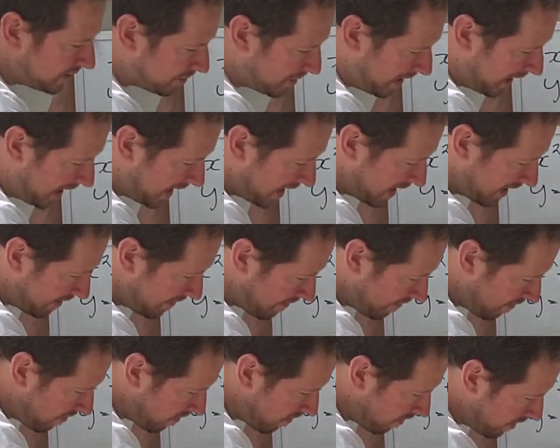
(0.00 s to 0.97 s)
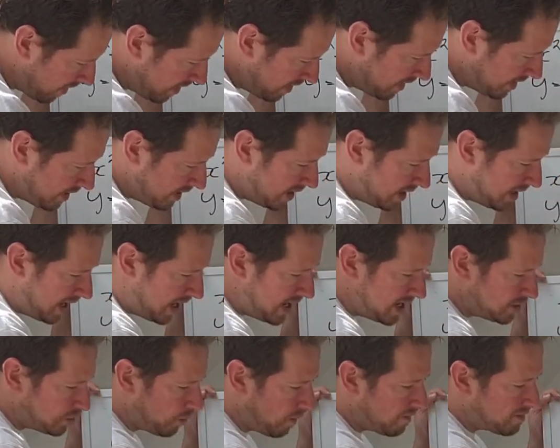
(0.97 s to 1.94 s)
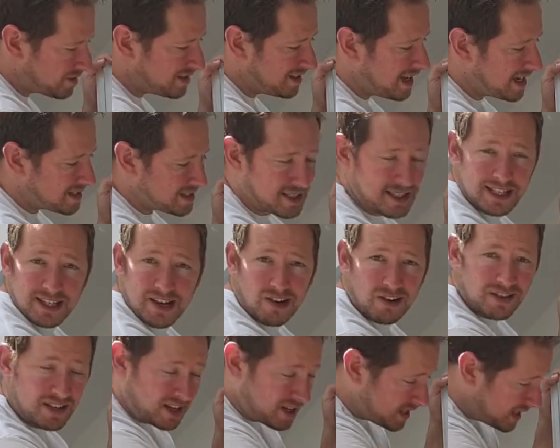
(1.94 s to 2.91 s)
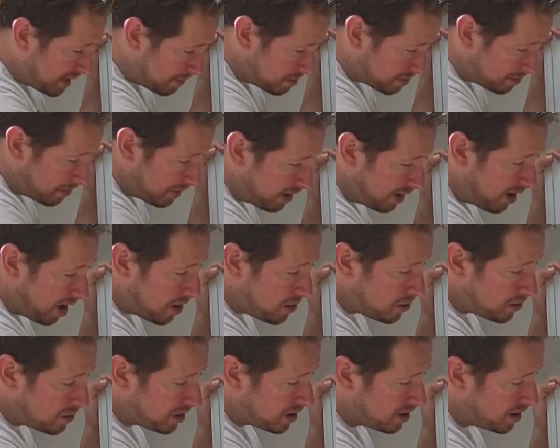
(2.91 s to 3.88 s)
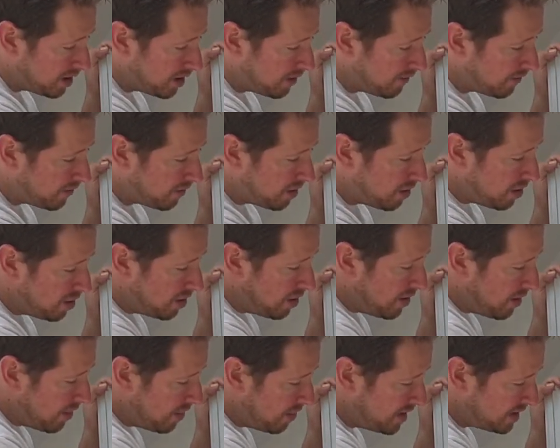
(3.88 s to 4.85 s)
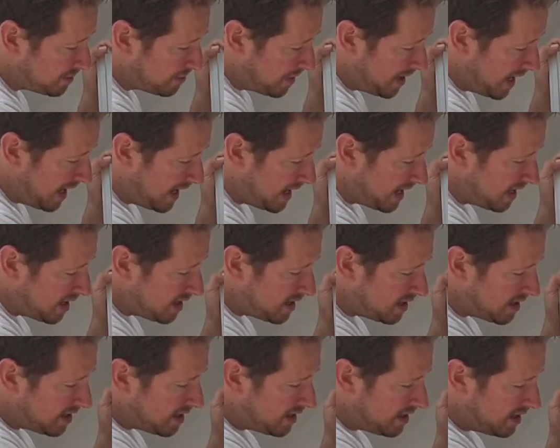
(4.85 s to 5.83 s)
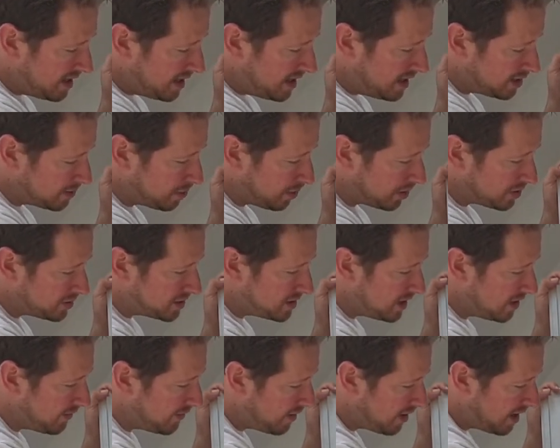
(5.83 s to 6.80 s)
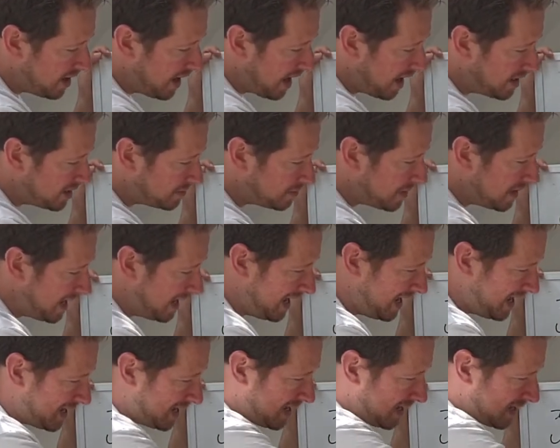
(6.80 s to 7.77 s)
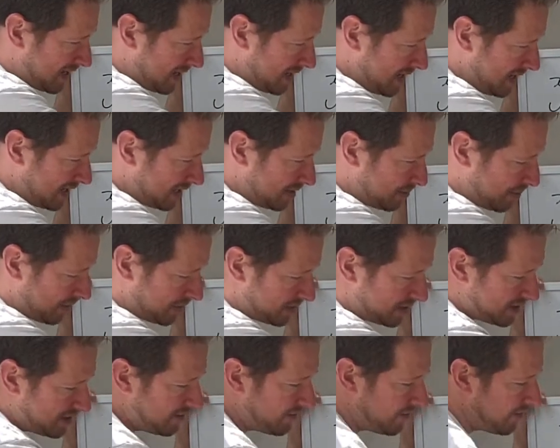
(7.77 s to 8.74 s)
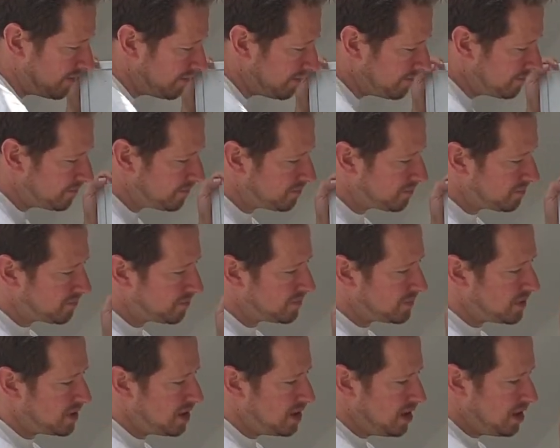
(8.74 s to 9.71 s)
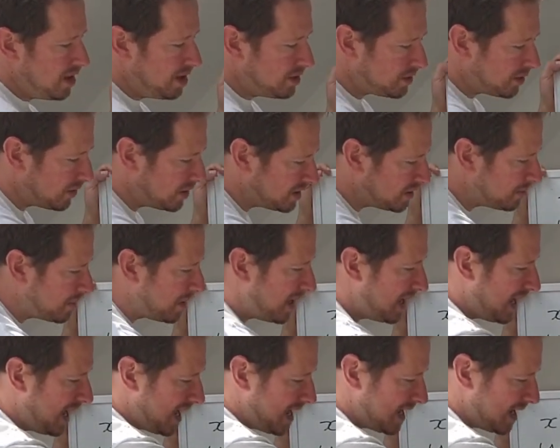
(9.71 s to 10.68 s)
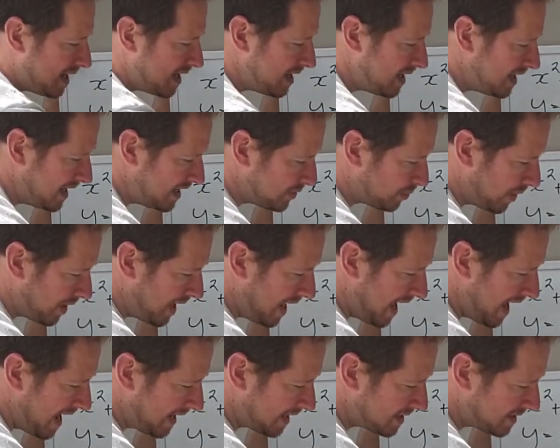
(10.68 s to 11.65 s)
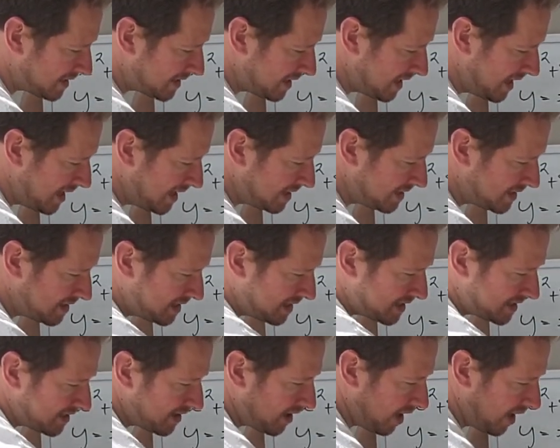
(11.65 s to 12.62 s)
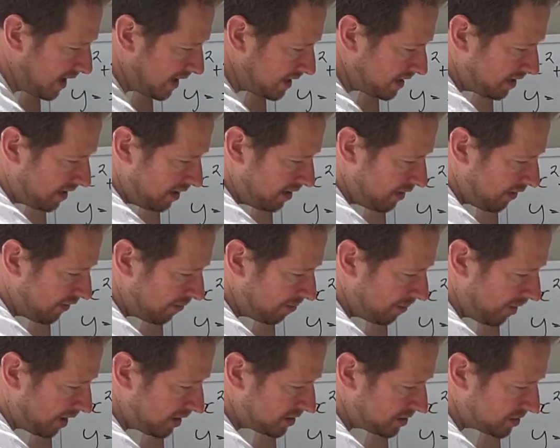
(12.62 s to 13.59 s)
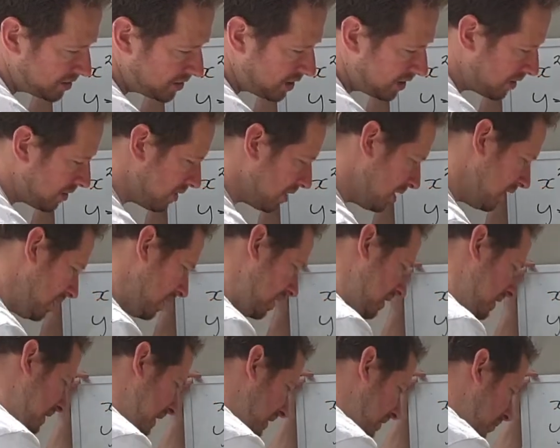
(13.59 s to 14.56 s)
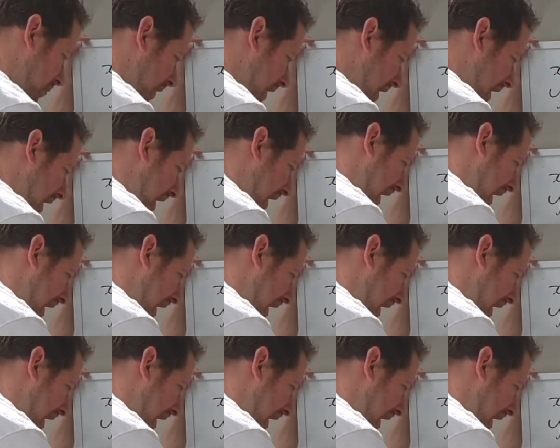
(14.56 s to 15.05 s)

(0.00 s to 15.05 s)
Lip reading: bit here is where it's less than 0 because it dips below the curve. This bit here is positive, and this bit here is positive. So this bit here is when x is this side of minus 2. So that's when